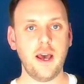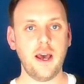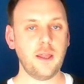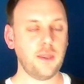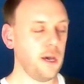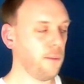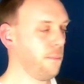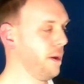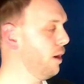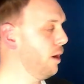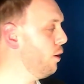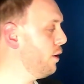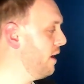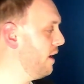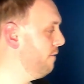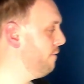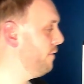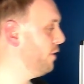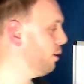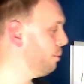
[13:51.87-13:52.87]
They'll be
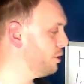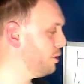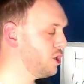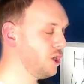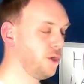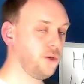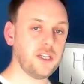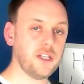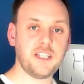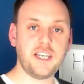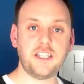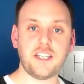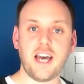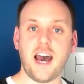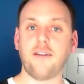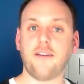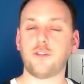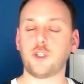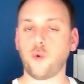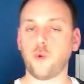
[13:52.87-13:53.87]
looking for the opportunity to
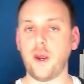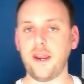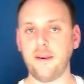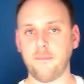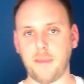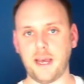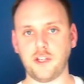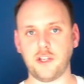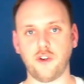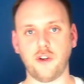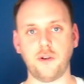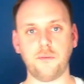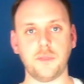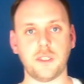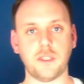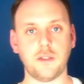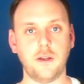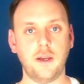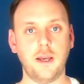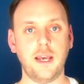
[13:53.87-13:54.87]
have twin
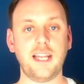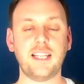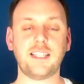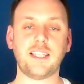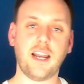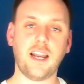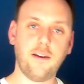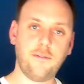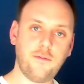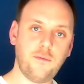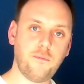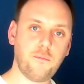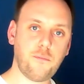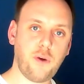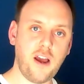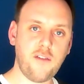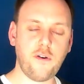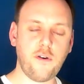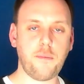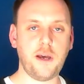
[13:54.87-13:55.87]
bedrooms instead of
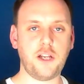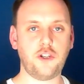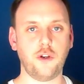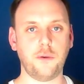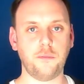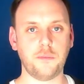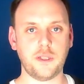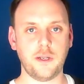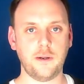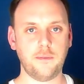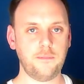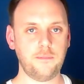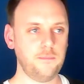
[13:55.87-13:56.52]
private bedrooms,